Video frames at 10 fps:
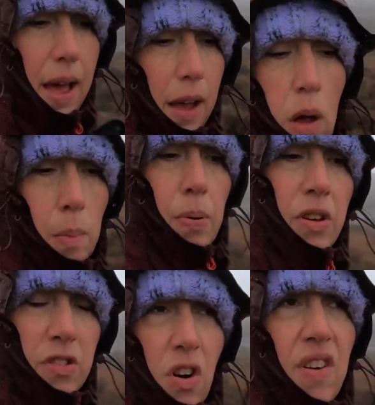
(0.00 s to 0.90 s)

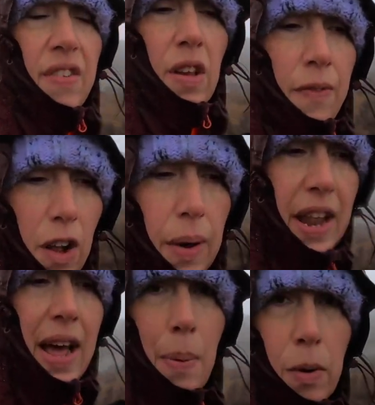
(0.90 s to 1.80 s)
compass, or if you're following
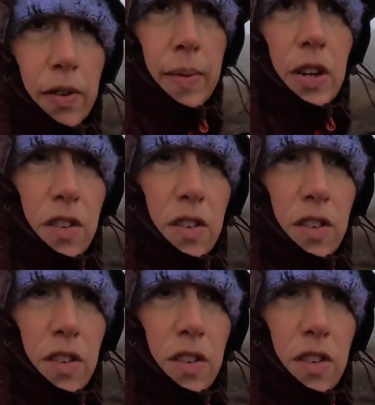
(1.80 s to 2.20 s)
an app or something,